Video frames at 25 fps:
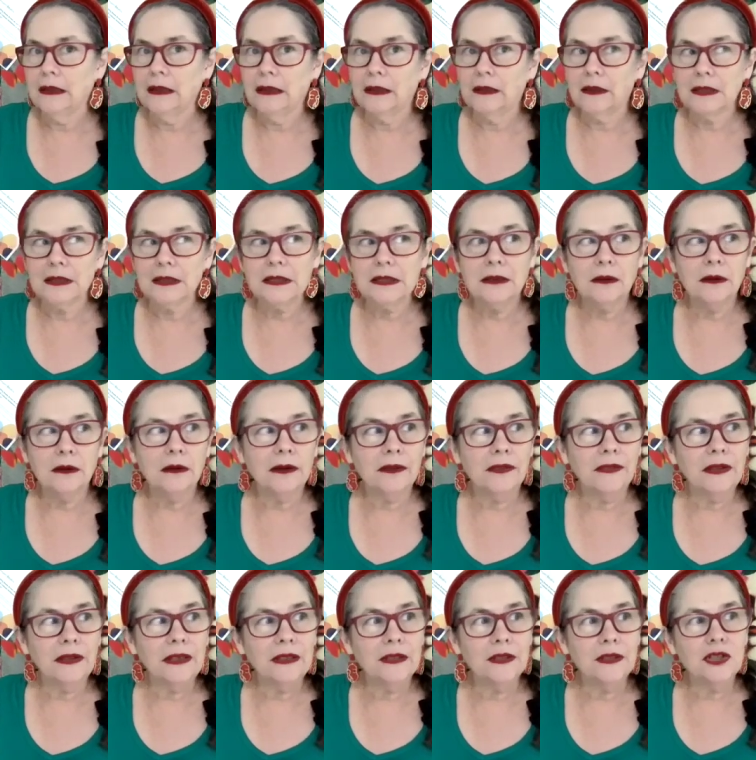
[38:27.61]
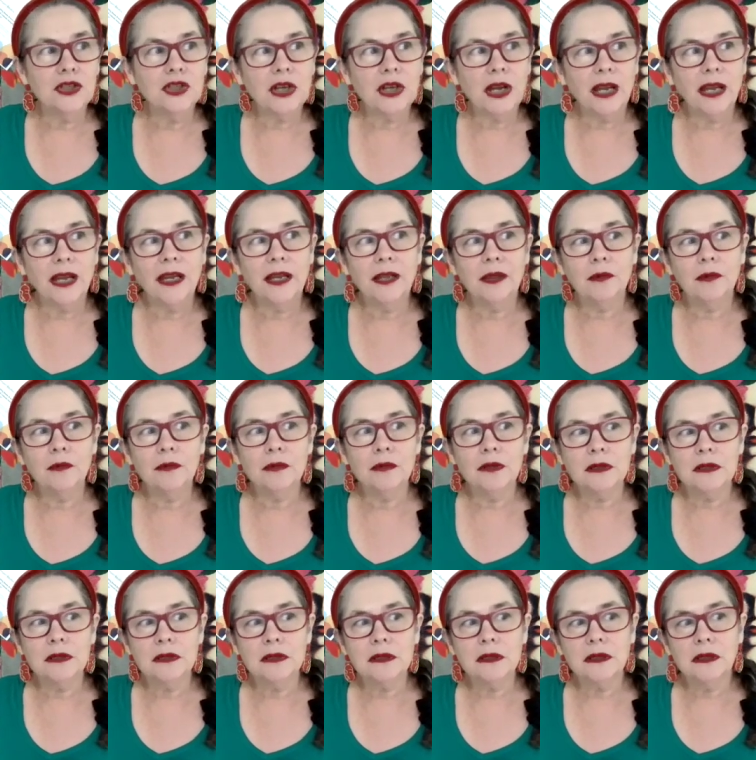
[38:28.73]
And I said, "Oh, I think Jade
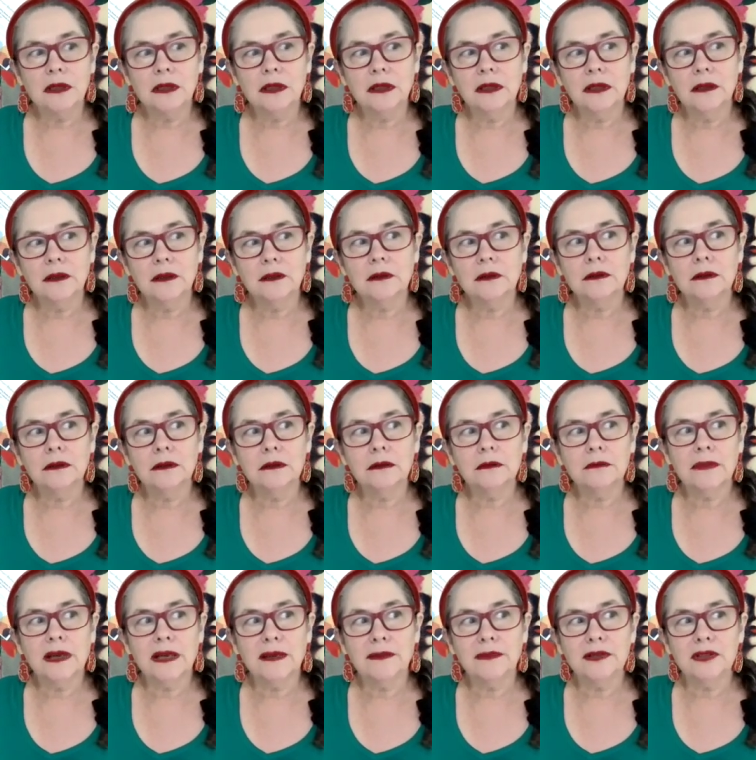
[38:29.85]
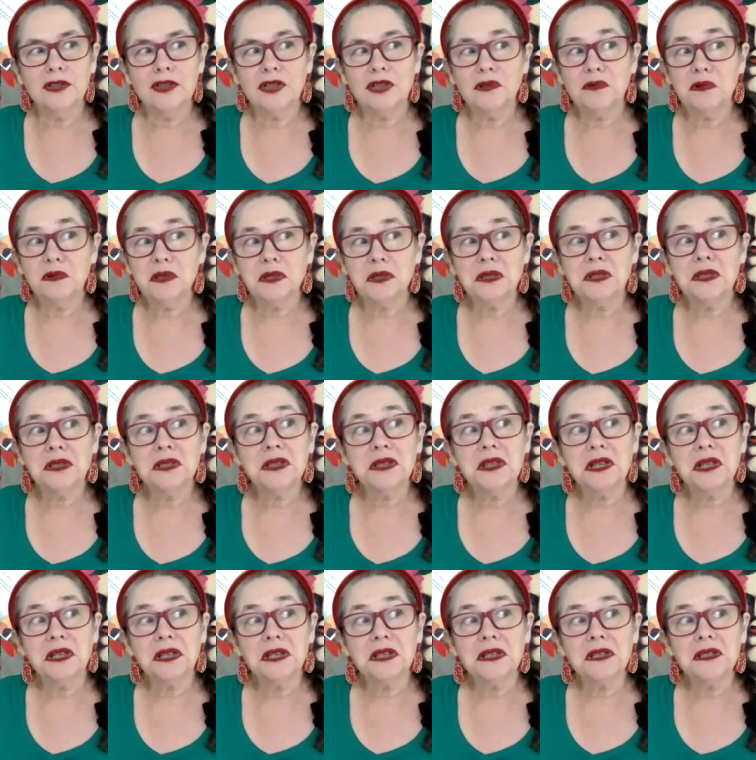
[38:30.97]
was little. Maybe she was
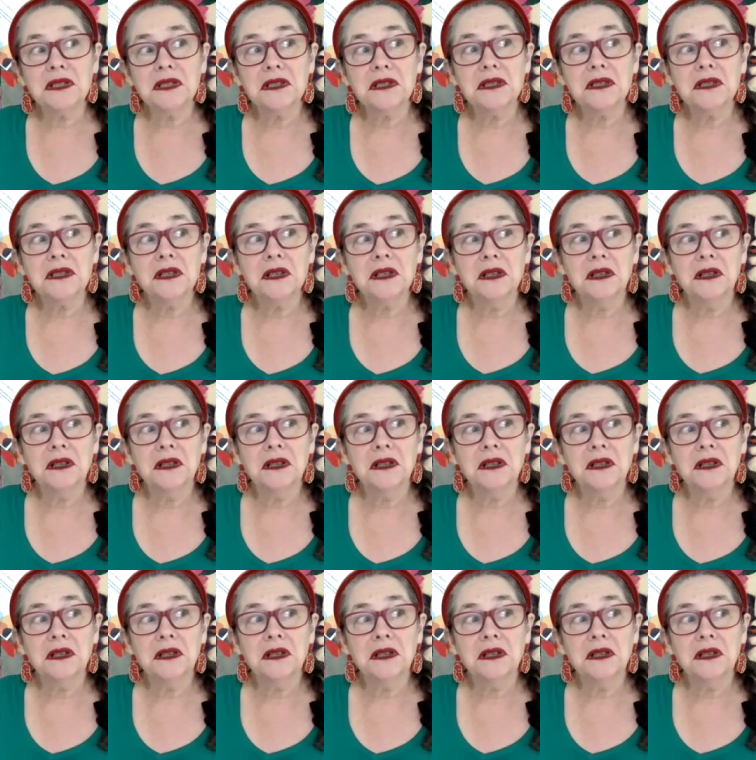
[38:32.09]
6."